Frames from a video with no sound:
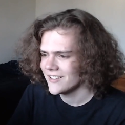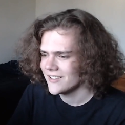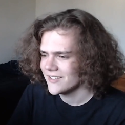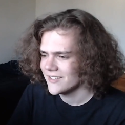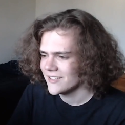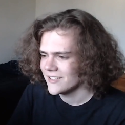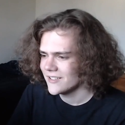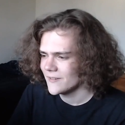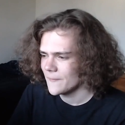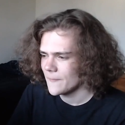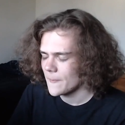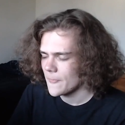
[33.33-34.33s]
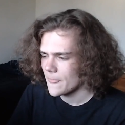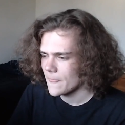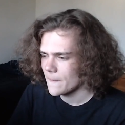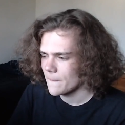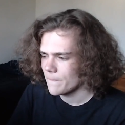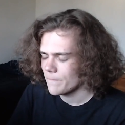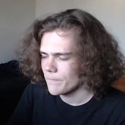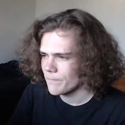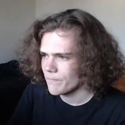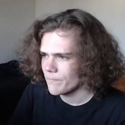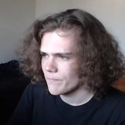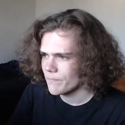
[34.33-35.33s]

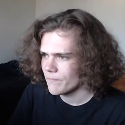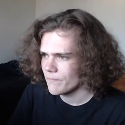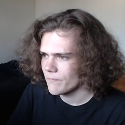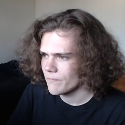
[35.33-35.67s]
(silence)